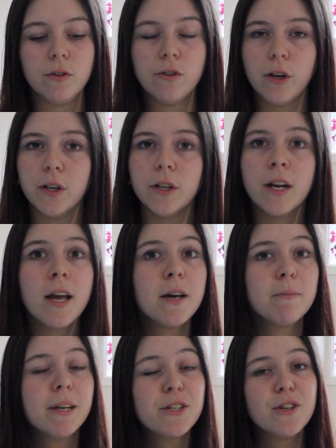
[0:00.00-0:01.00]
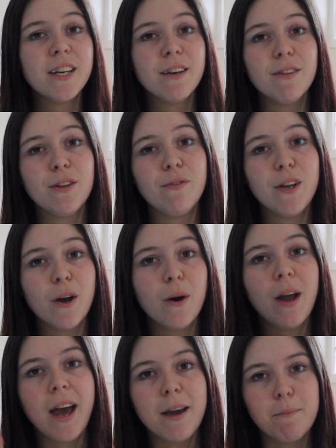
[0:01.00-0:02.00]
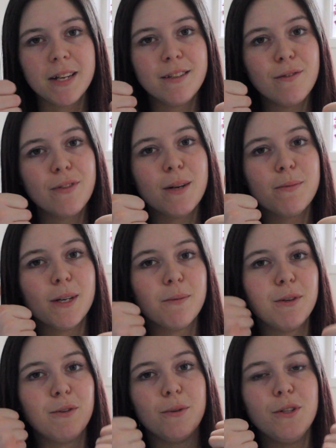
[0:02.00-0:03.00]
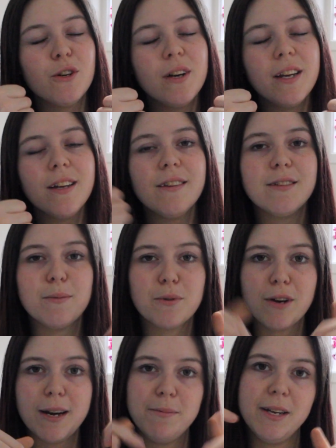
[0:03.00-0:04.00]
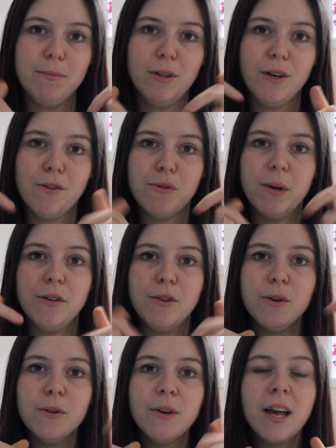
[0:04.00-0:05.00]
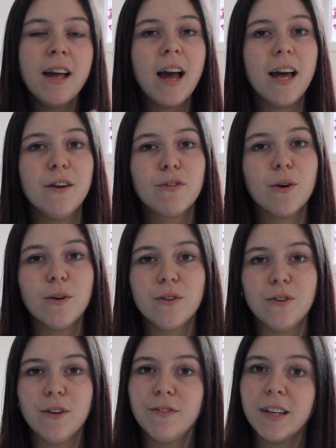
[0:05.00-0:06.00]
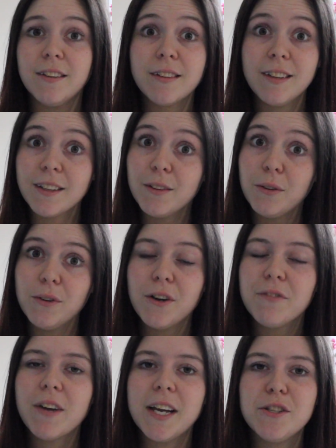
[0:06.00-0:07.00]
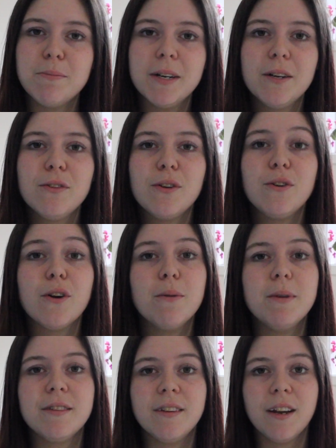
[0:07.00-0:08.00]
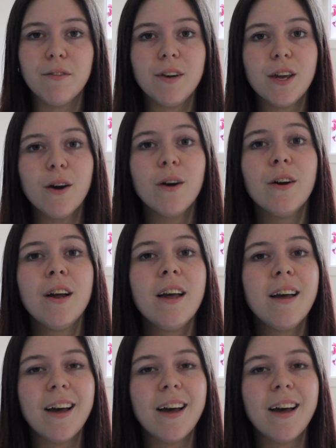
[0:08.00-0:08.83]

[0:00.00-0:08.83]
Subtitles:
So make sure you give this video a massive thumbs up if you enjoyed it, subscribe down below if you are new, and of course don't forget to click the little notification bell so you don't miss another video.